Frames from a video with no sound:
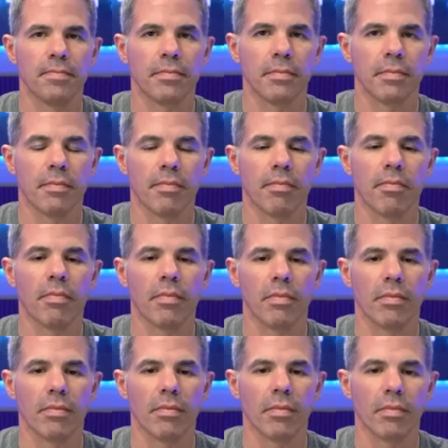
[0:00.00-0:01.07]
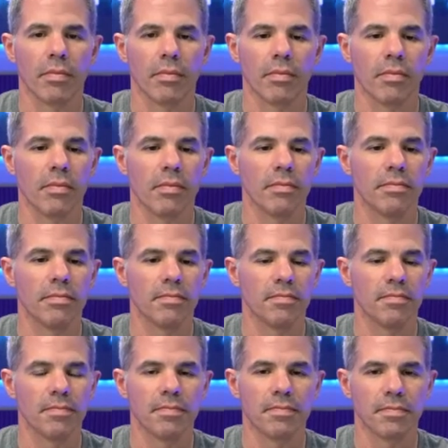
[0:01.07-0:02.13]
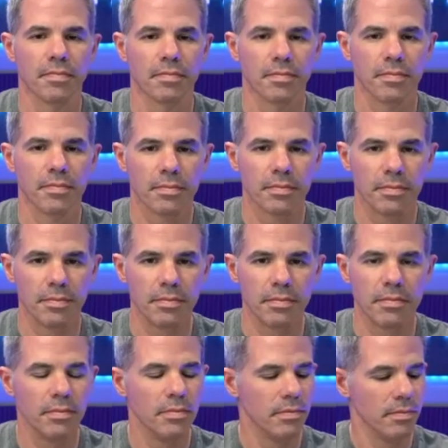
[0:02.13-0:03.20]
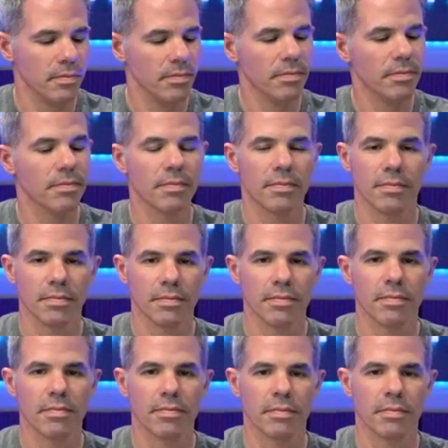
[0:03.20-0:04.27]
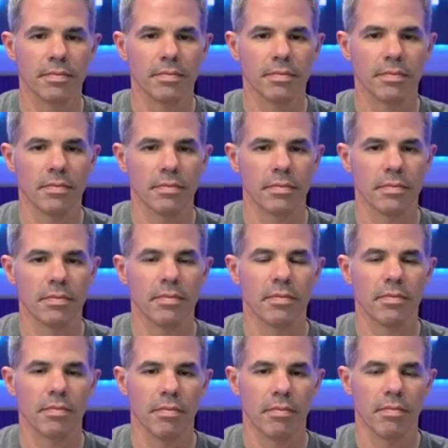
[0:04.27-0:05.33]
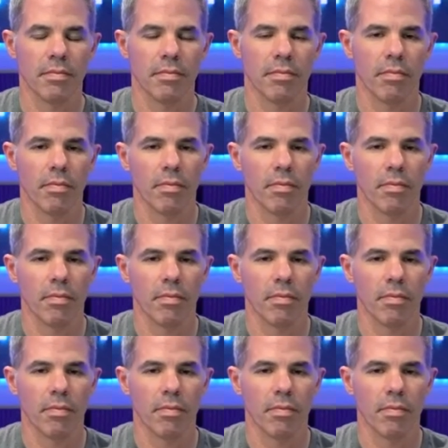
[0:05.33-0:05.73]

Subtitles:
[no speech]